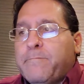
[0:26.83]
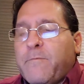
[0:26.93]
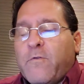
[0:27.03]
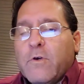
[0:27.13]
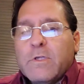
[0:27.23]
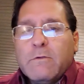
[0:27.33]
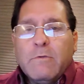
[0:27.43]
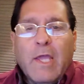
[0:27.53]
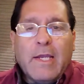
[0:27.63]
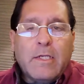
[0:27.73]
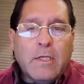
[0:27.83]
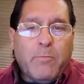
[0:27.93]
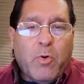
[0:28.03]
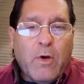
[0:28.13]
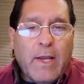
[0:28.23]
First, I'd like to
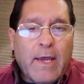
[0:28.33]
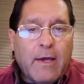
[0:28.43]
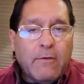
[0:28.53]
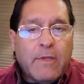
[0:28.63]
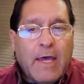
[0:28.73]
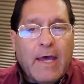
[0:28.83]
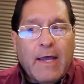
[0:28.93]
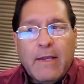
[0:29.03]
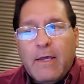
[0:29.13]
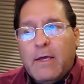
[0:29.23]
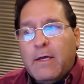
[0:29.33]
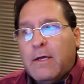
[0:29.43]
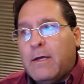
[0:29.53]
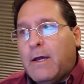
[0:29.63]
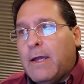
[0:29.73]
point out that
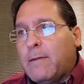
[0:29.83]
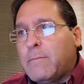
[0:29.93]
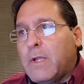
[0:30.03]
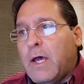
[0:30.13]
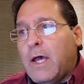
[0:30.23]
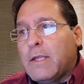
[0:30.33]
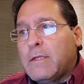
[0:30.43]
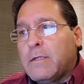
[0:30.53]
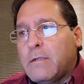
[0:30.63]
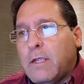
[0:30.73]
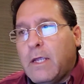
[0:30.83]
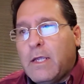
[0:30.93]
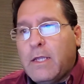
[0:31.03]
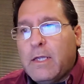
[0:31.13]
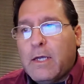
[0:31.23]
I am not
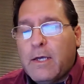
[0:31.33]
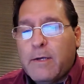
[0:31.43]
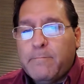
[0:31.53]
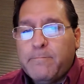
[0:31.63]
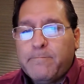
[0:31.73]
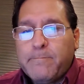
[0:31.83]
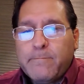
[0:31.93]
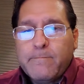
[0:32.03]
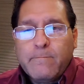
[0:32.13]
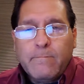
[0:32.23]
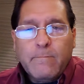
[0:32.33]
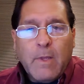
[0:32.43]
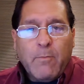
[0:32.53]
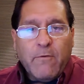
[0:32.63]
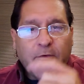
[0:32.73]
a
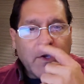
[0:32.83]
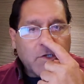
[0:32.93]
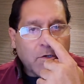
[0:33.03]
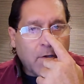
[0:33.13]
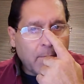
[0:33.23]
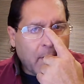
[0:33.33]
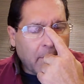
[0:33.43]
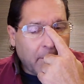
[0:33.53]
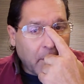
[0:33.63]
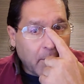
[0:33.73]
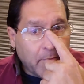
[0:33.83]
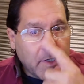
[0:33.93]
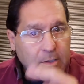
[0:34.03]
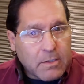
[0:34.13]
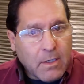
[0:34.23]
professional, I'm not a
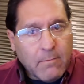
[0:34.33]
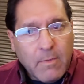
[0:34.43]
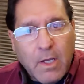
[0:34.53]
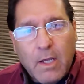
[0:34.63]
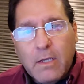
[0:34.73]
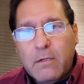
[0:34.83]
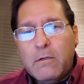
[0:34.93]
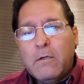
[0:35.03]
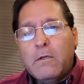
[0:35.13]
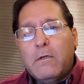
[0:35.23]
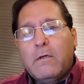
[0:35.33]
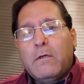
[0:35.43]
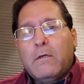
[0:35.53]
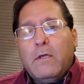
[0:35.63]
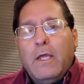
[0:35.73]
therapist, I'm not
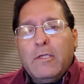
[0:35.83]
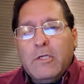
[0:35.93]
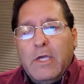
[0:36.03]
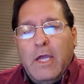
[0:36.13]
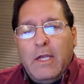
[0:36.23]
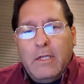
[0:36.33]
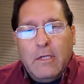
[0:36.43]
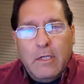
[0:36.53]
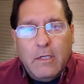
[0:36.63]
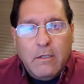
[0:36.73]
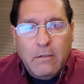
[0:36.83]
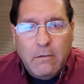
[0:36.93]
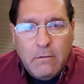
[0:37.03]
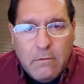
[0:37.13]
educated in